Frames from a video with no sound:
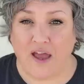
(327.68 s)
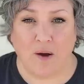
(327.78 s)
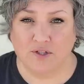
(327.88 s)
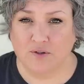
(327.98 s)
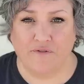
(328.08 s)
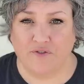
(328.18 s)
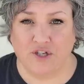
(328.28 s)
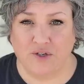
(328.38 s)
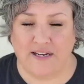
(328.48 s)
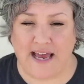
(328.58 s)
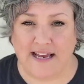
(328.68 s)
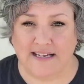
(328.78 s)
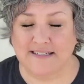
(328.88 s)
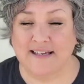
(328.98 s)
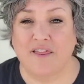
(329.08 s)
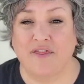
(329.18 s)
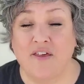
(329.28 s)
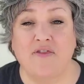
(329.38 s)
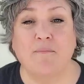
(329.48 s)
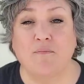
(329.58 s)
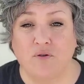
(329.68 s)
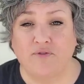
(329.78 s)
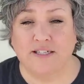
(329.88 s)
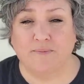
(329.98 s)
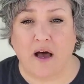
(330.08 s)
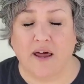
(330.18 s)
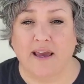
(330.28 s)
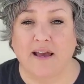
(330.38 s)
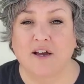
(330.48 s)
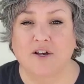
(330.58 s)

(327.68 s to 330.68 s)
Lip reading: That was only for 2 days. Then they moved his body